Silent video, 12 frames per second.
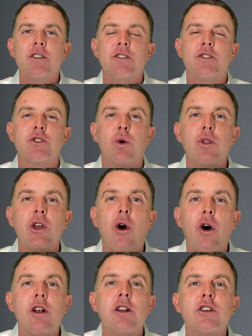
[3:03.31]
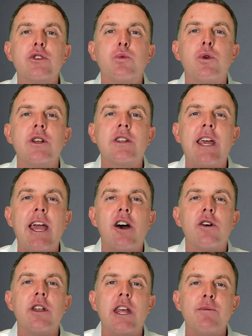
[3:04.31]
So the auditors would
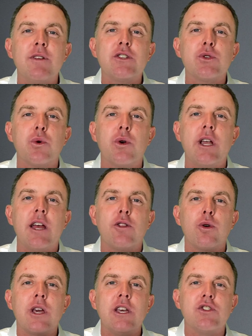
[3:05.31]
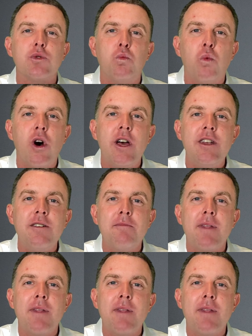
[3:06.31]
count inventory at location 1,